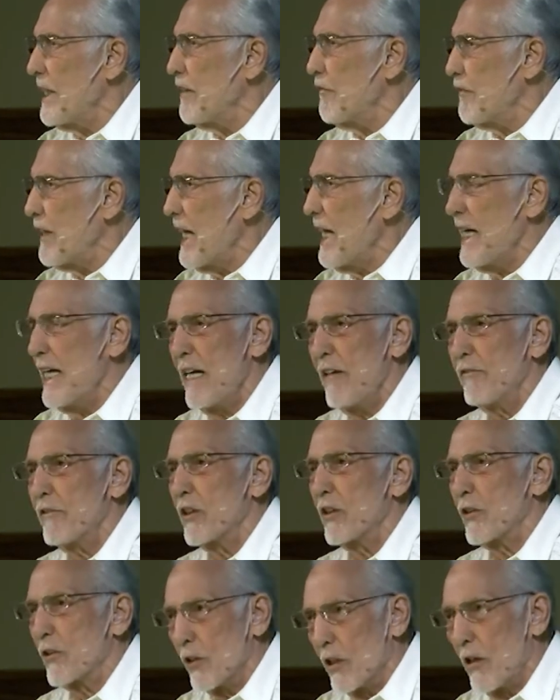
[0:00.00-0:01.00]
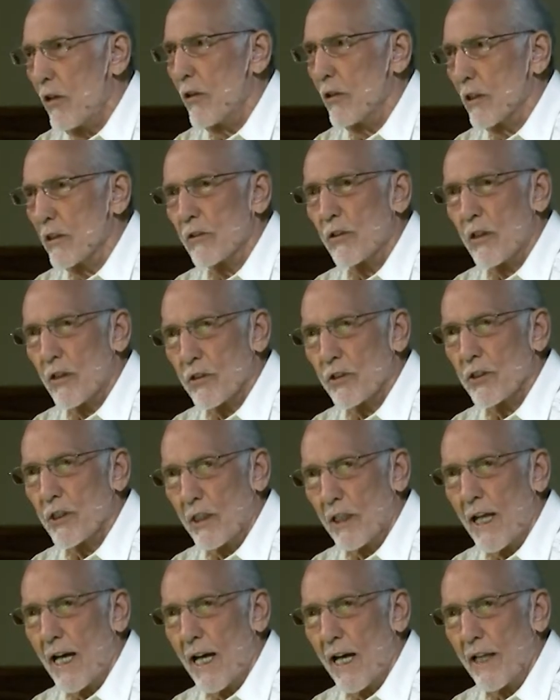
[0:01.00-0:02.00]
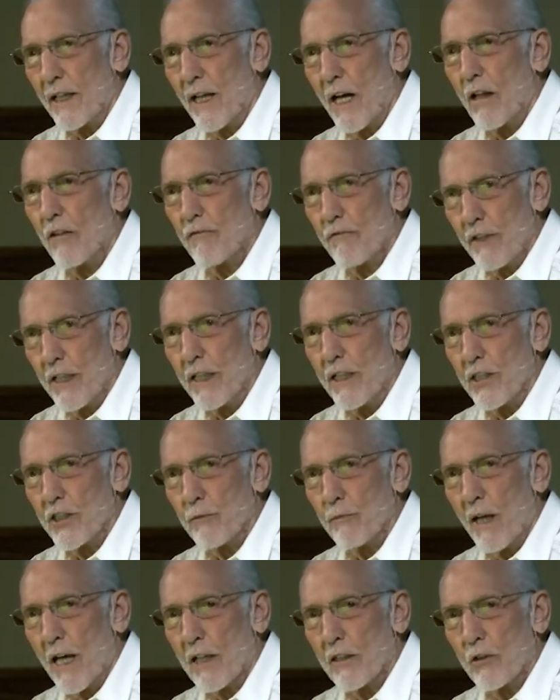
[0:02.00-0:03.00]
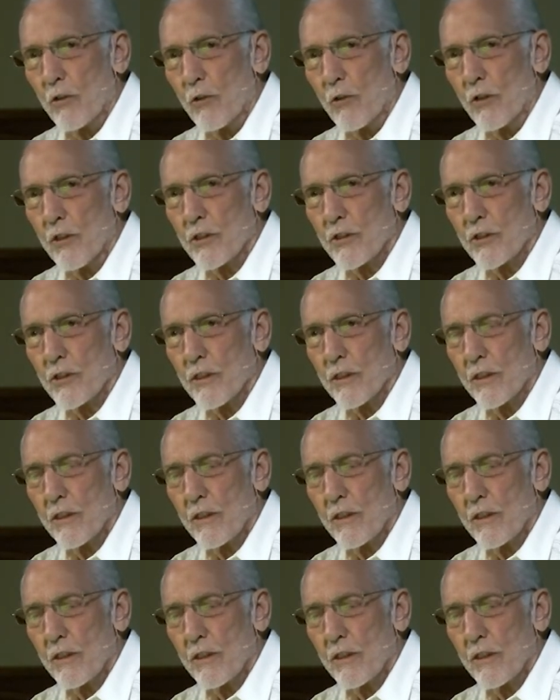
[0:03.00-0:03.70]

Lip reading: If I have to crawl across the line, I'll finish my course.